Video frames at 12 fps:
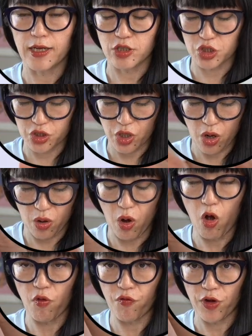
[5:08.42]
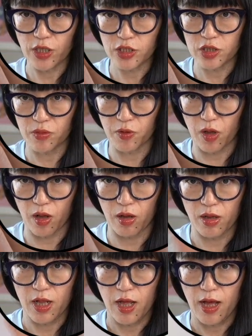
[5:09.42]
so first of
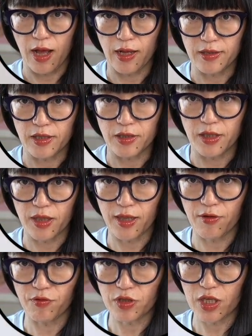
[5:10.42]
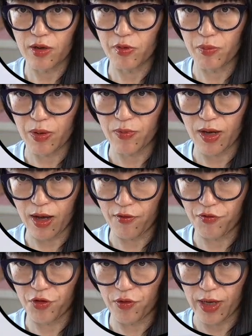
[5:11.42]
all, underneath I might have maybe a
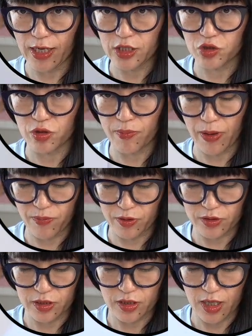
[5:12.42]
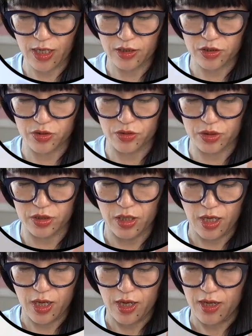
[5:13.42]
few extra papers in case, because
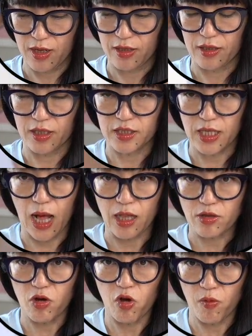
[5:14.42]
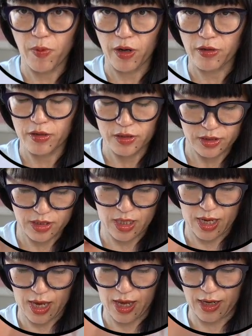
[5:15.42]
it's alcohol markers
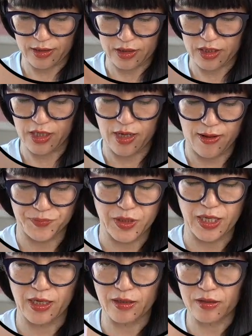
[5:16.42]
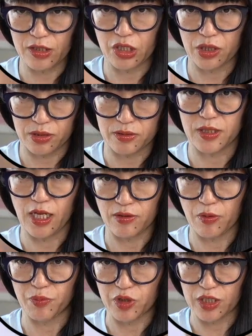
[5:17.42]
and ink kind
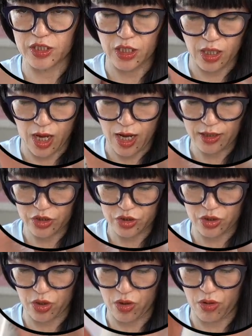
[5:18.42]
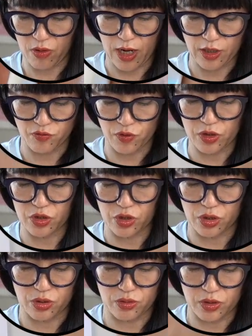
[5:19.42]
of bleeds a lot, so I don't want
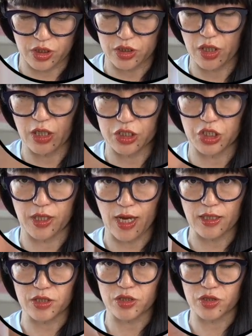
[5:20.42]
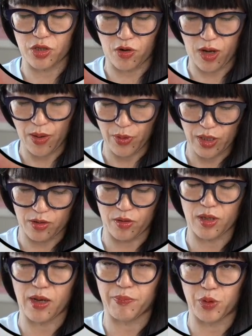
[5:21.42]
to just hurt your desk. So have a little
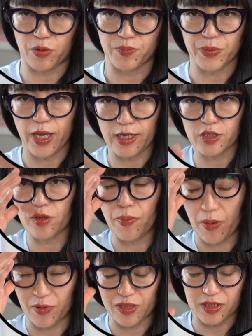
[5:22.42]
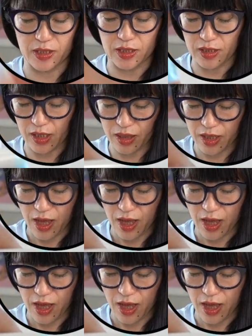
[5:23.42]
couple extra papers underneath.